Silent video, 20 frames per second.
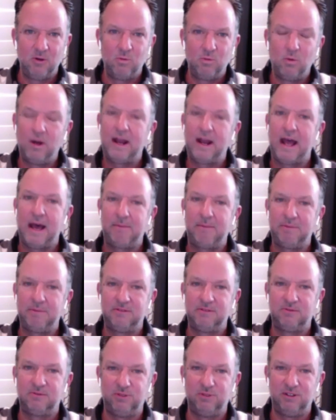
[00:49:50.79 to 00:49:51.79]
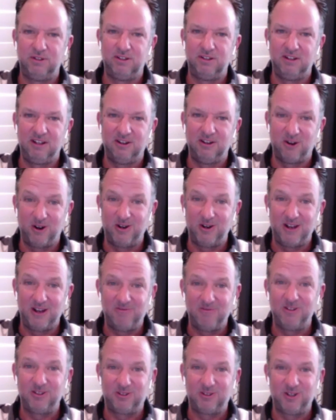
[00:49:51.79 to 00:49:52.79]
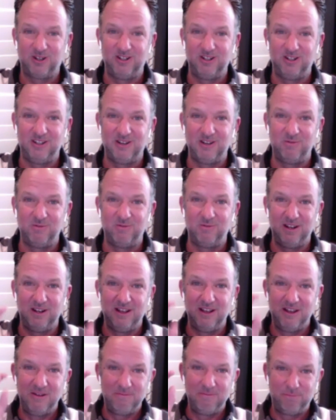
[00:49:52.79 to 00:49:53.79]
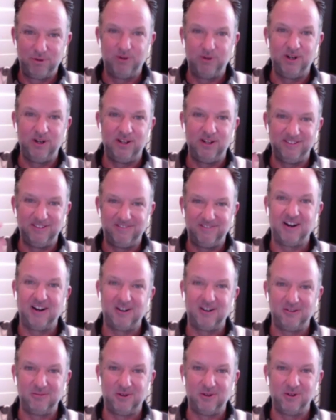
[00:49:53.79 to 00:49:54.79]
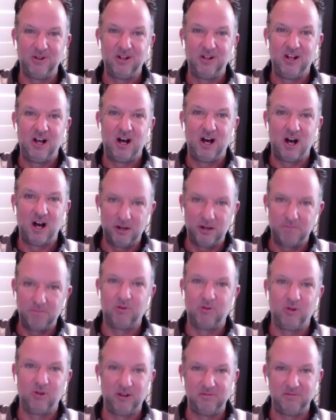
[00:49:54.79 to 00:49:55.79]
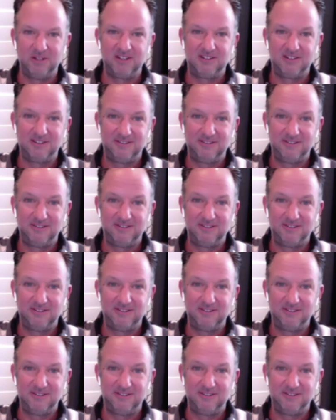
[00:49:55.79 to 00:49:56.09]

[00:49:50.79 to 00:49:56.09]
What happens with in our every study that we put in the variable unemployment?